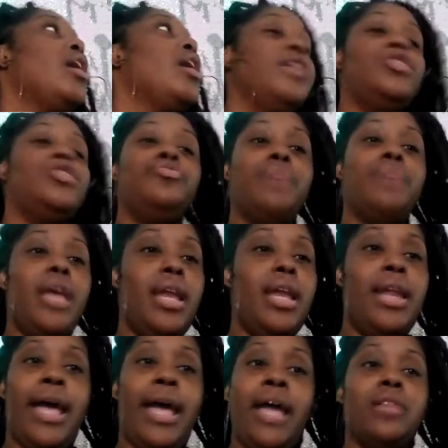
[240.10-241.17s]
learn that you
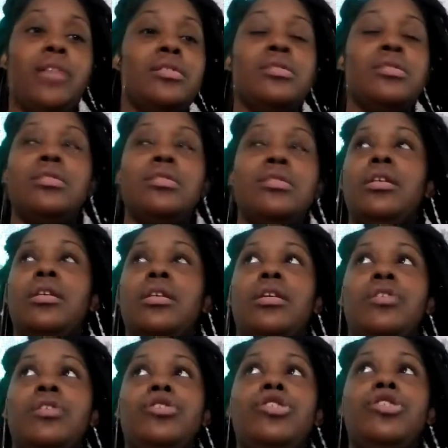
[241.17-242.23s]
cannot
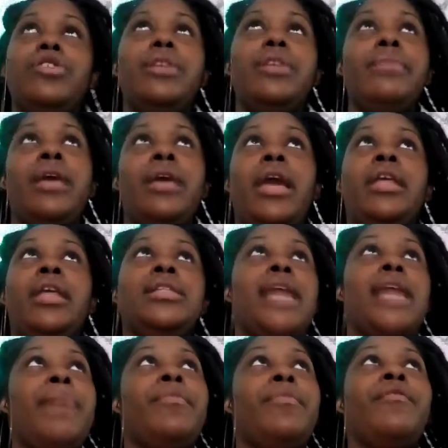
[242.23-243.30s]
treat me any
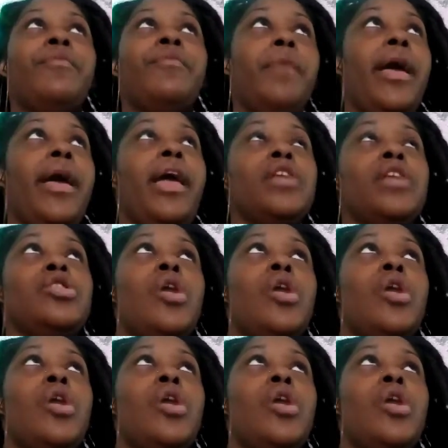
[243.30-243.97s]
type of way,